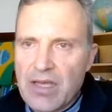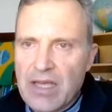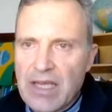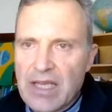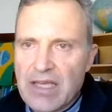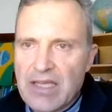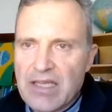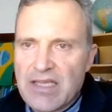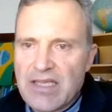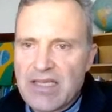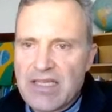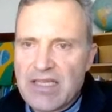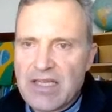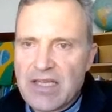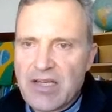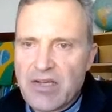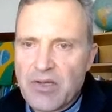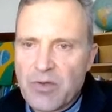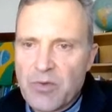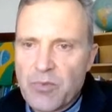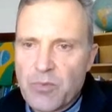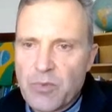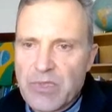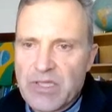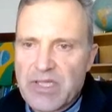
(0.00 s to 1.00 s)
NDC
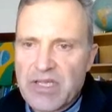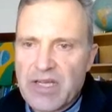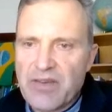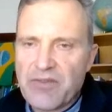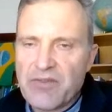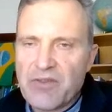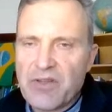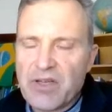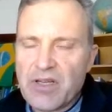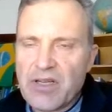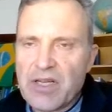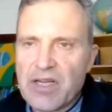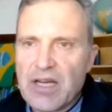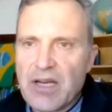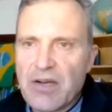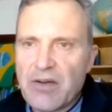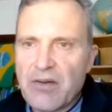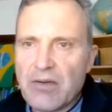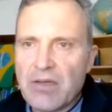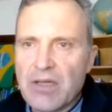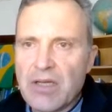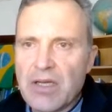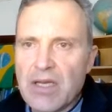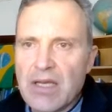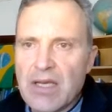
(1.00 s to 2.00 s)
code, which I've done
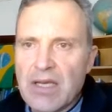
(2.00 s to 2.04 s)
now,